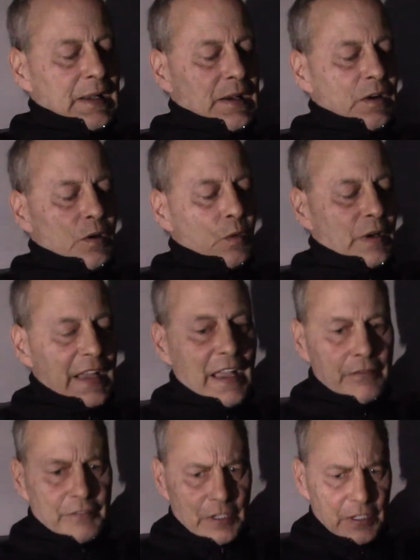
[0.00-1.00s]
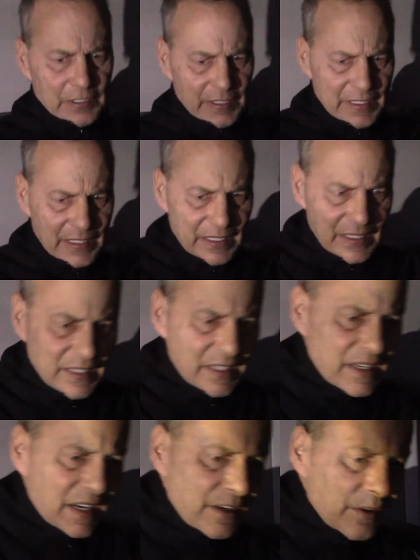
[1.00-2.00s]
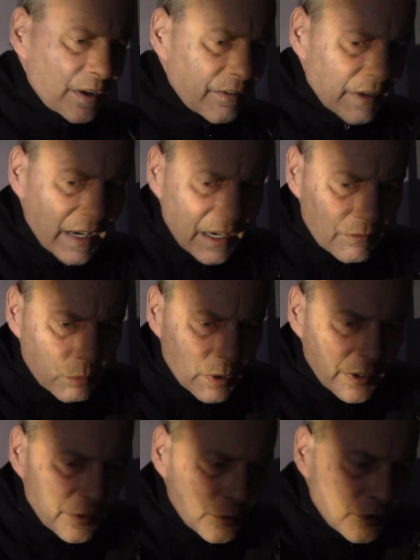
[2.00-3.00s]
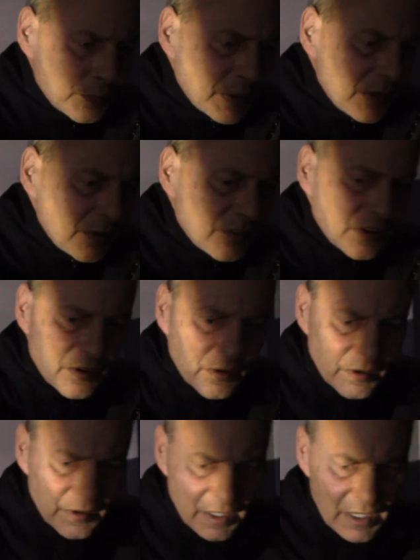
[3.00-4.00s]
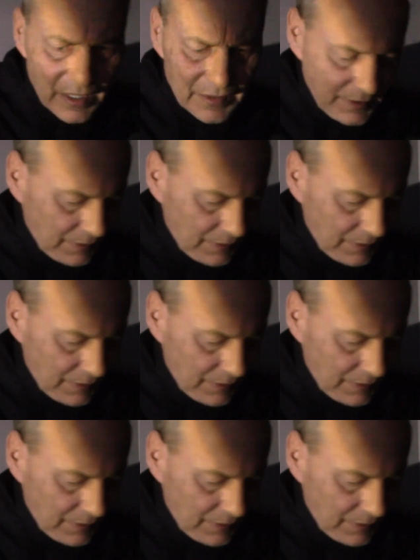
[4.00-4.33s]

What I've done I don't know if I have one of those pins here or not.